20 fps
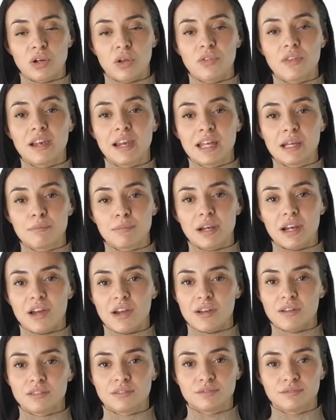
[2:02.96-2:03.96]
on the link
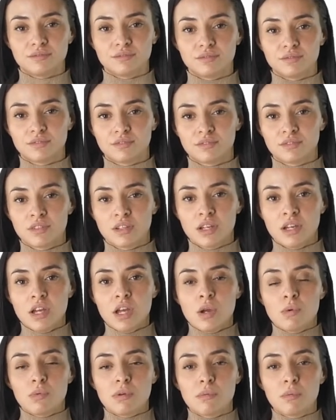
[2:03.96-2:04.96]
below.
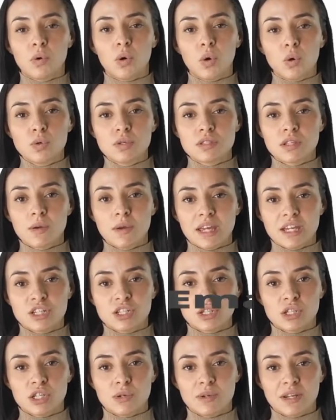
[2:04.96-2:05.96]
We will also
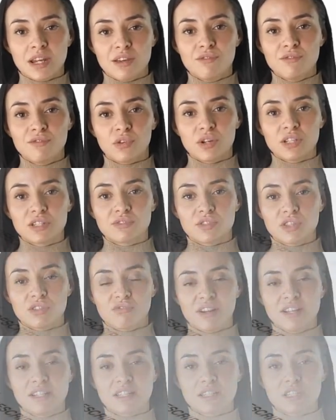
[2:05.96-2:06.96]
issue you an invoice for the
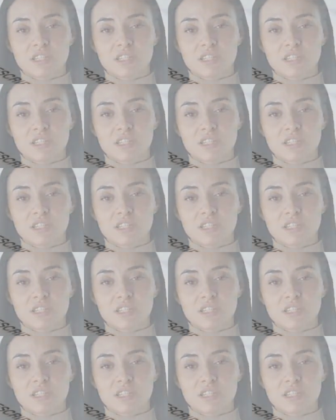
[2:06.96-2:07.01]
rent and